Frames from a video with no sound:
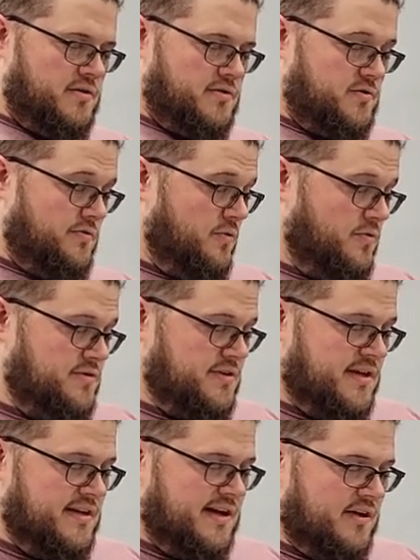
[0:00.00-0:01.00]
Jafor
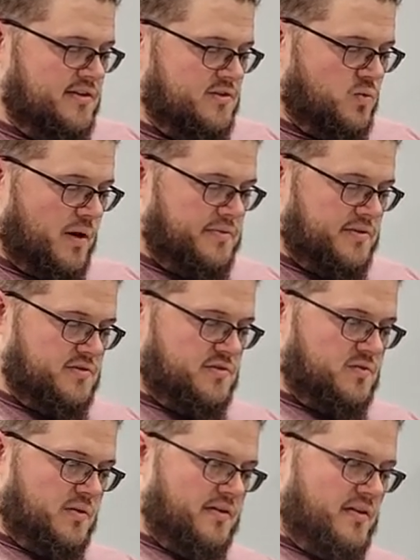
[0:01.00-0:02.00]
it down his weapon
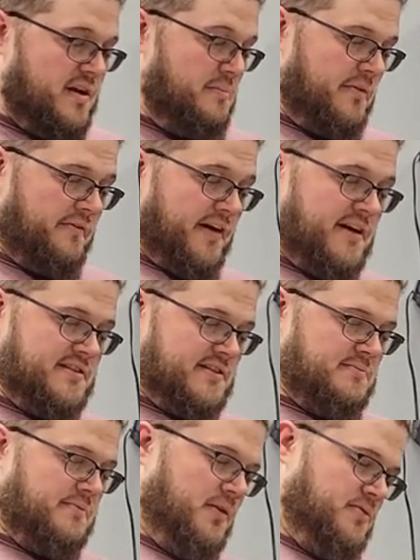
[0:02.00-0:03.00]
to where the improvised
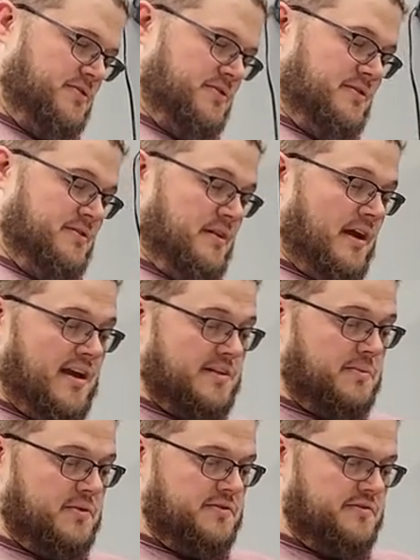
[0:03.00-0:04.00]
explosion,
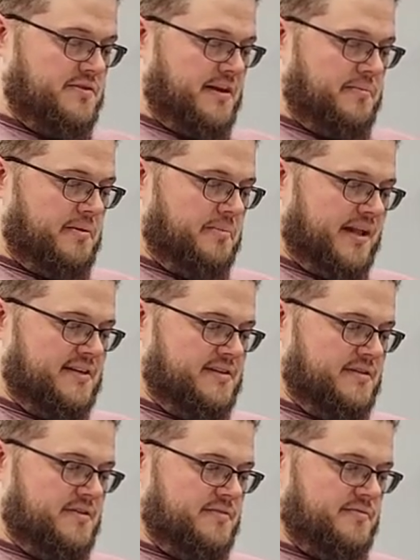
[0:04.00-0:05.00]
explosives had been
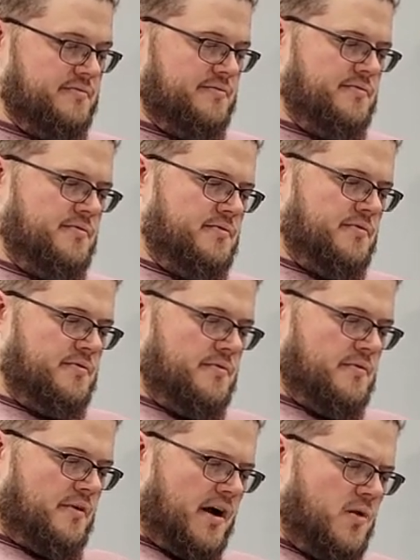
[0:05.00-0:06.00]
planted.
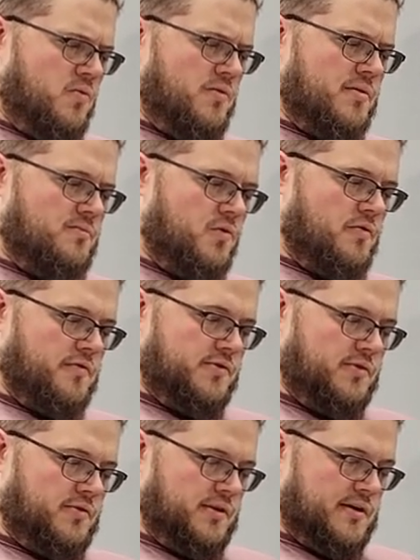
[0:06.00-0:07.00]
I worry more for
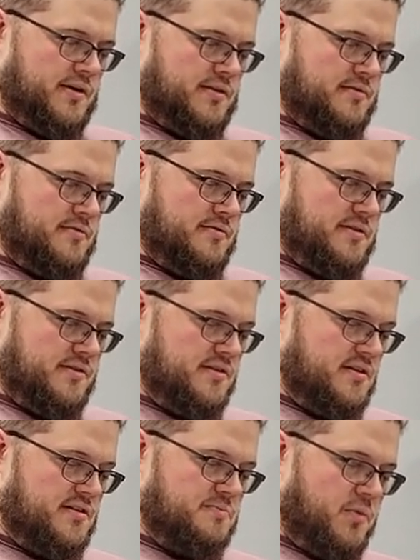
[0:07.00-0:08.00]
Donak. He's
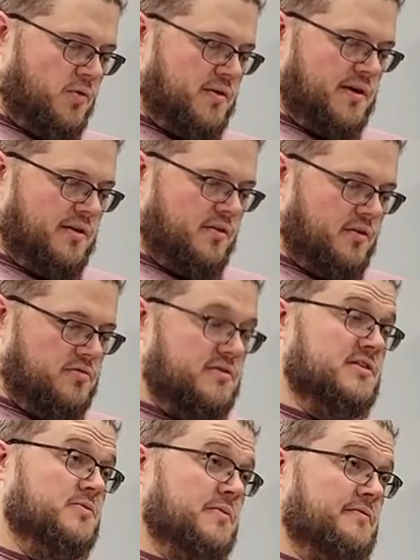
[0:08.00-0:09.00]
not spoken at all
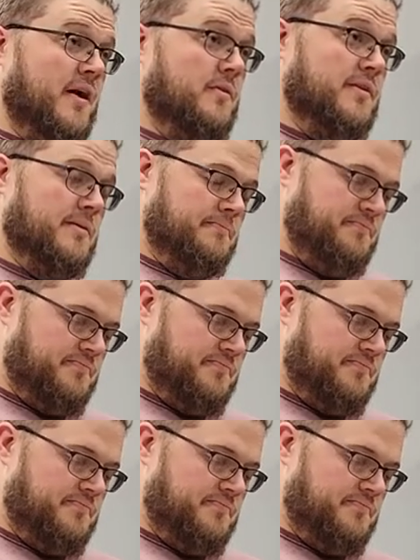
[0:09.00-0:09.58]
since we found him.